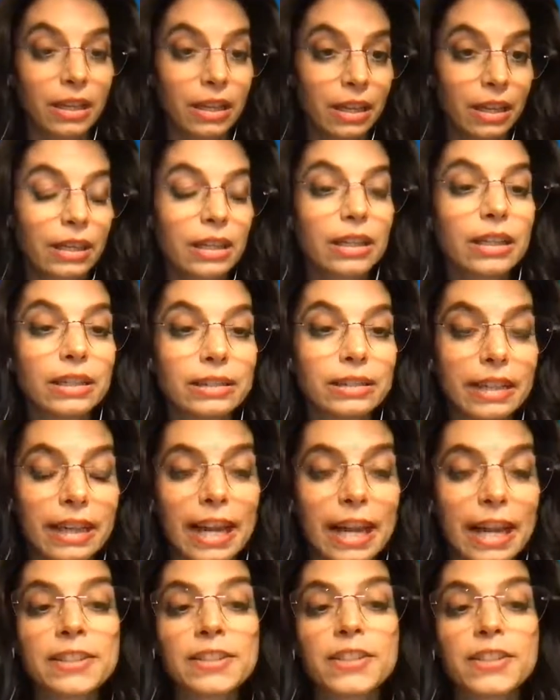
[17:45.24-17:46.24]

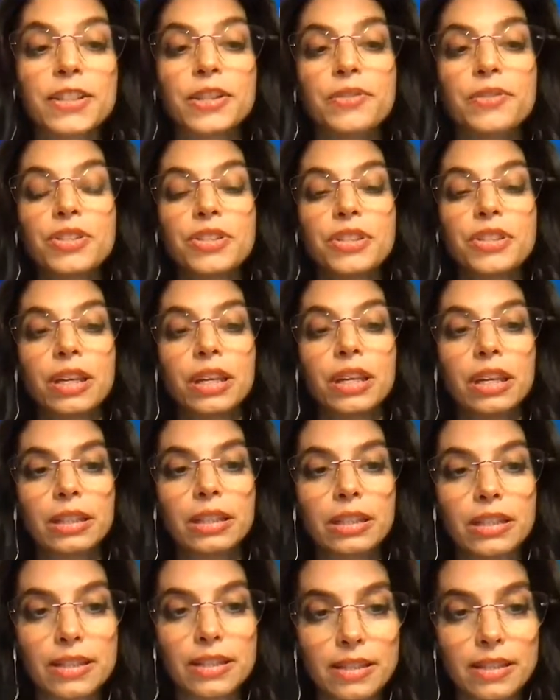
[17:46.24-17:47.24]
directives in
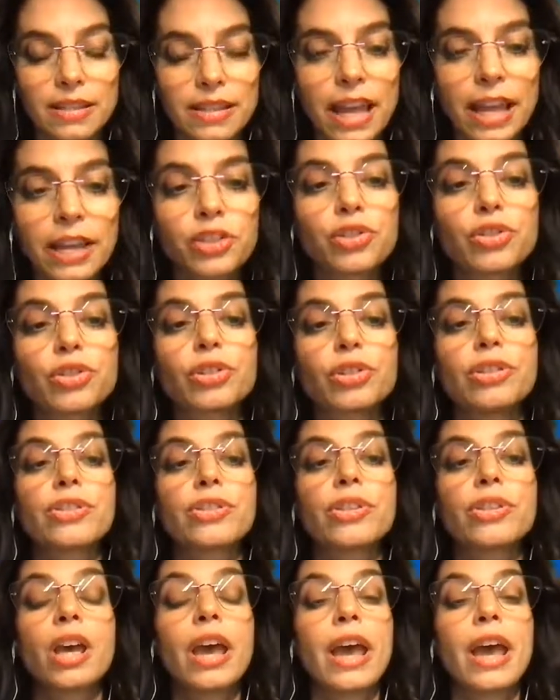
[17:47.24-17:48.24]
these sectors,
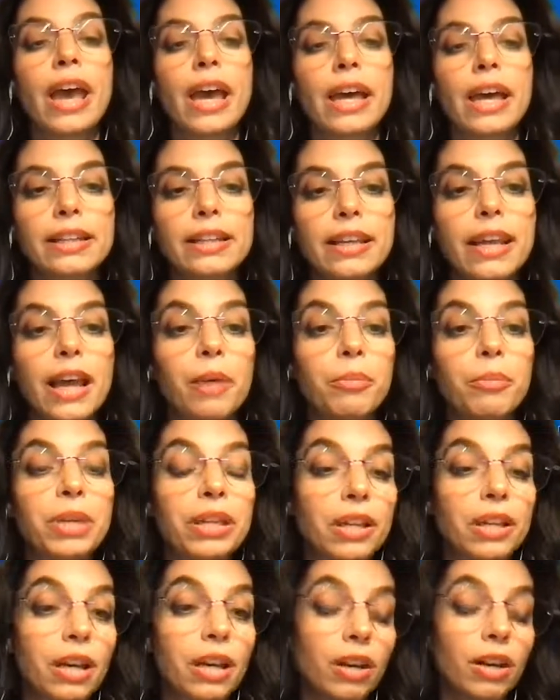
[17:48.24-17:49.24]
and
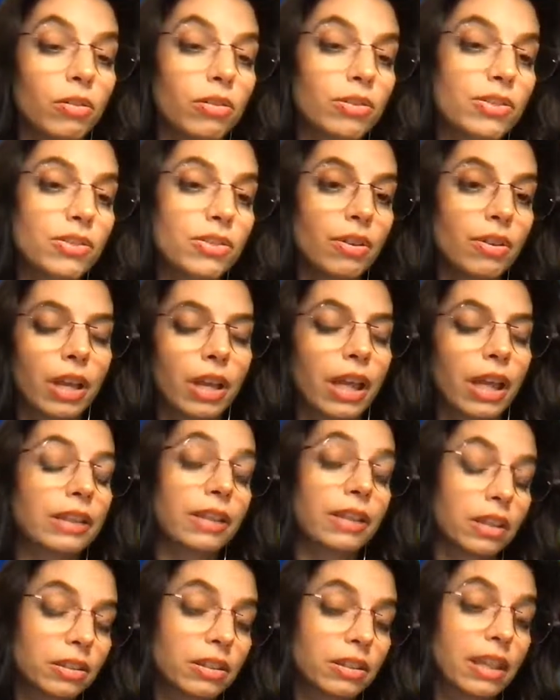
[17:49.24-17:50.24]
coming also and
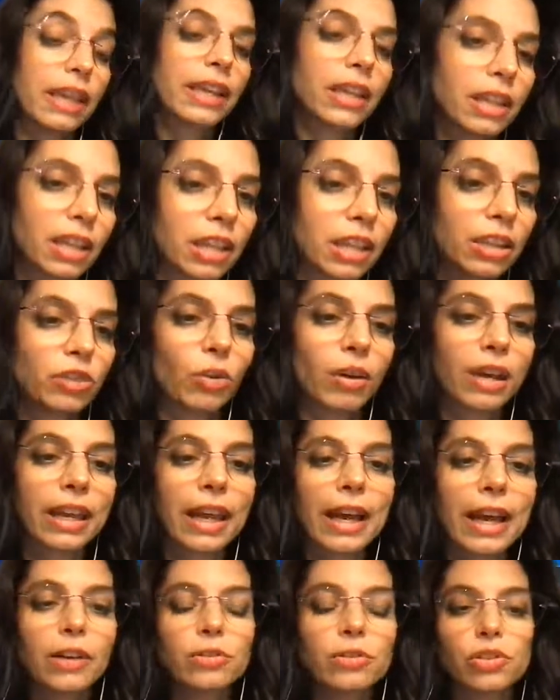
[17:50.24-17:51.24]
taking into
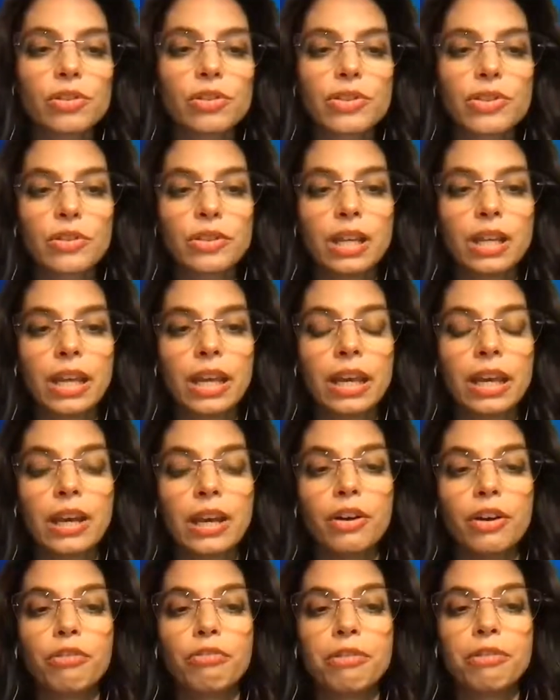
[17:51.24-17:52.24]
account also the
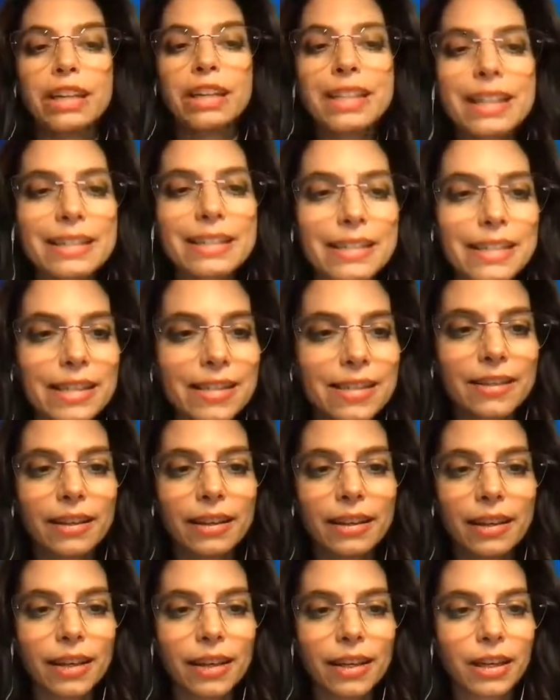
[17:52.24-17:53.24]
already
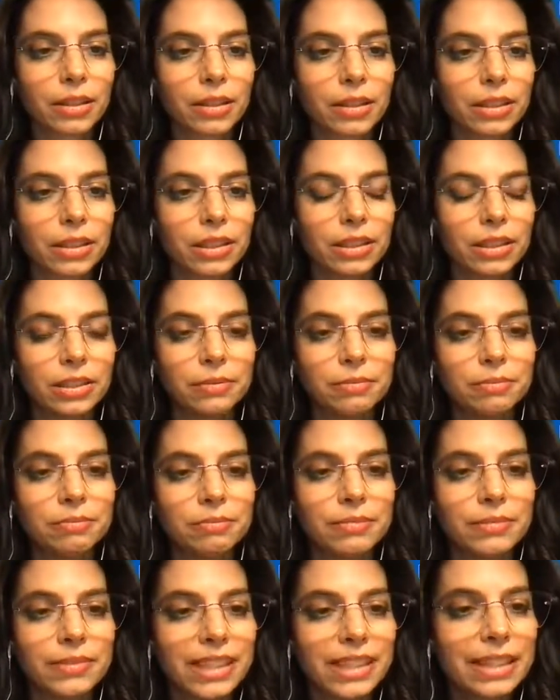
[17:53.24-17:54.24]
existing
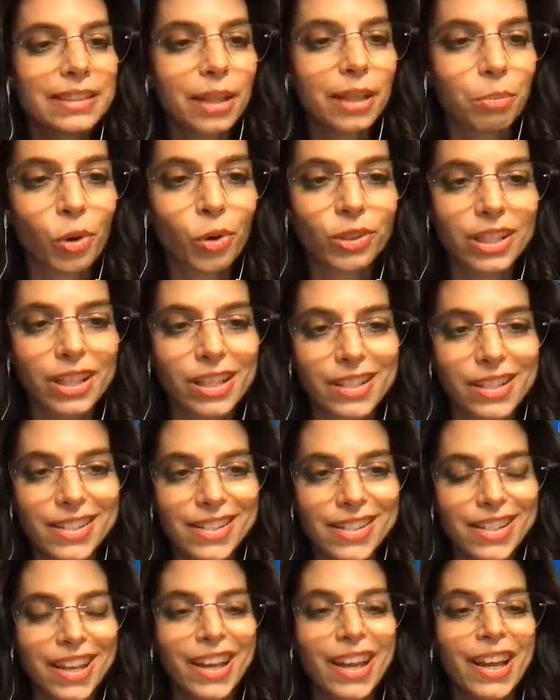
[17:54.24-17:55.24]
data models
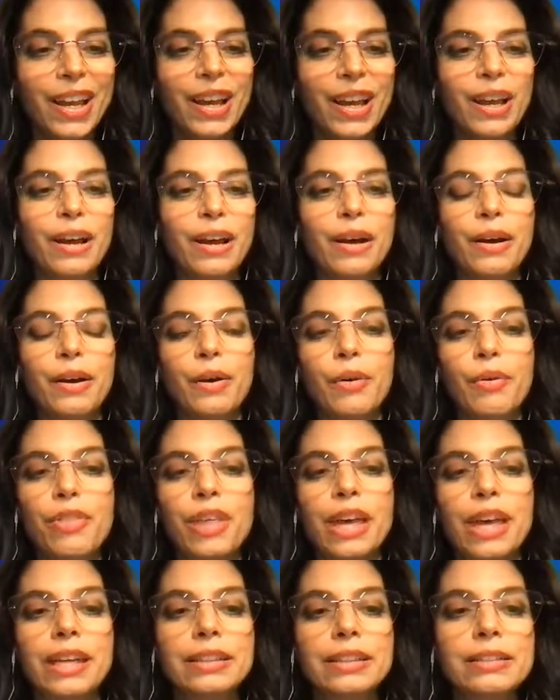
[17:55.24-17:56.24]

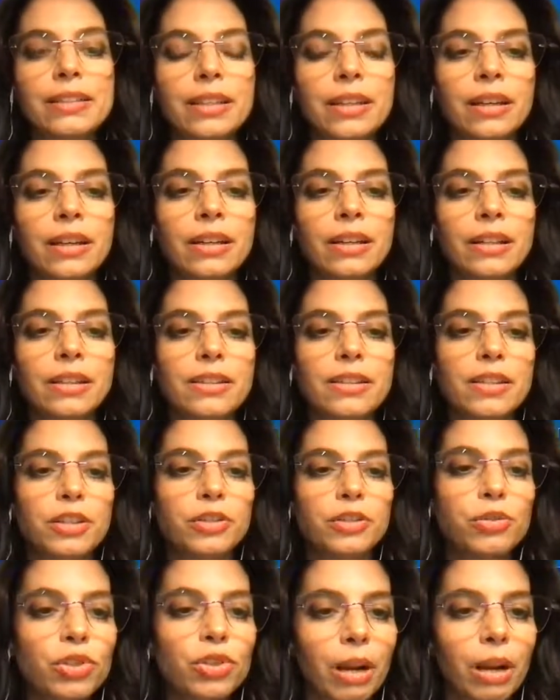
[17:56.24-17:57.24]
that
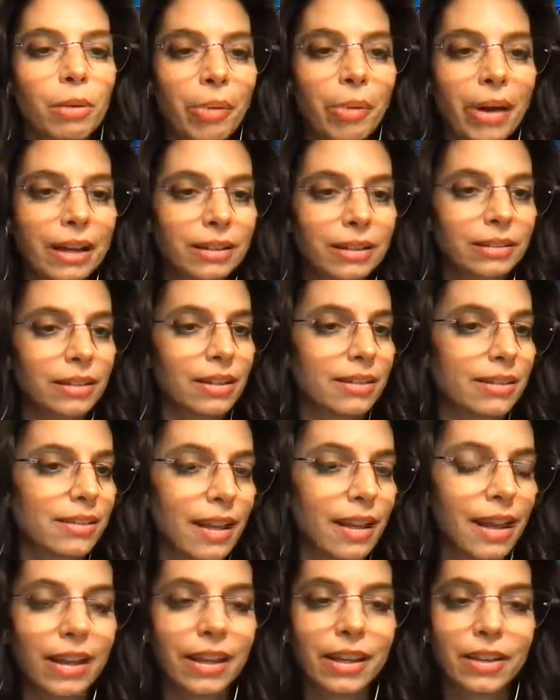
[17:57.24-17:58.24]
institutional partners
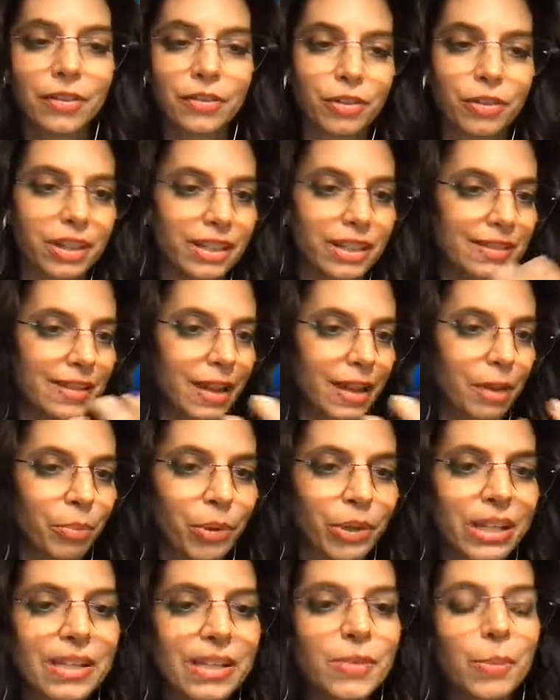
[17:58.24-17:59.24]
like, for example,
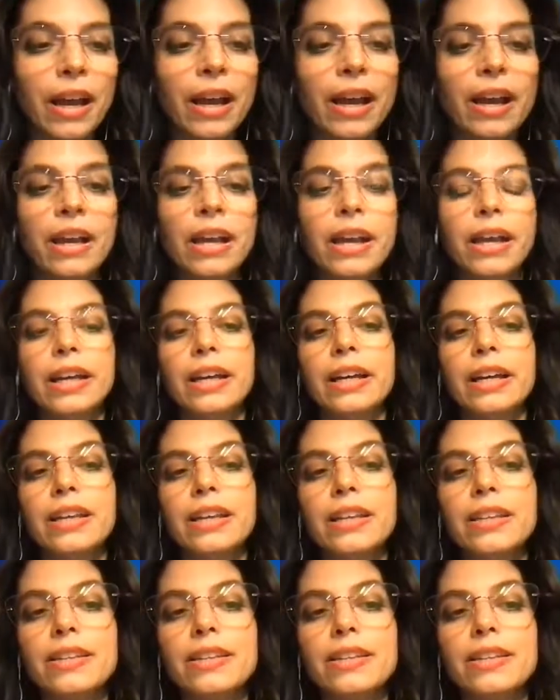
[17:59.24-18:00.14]
ISPRA is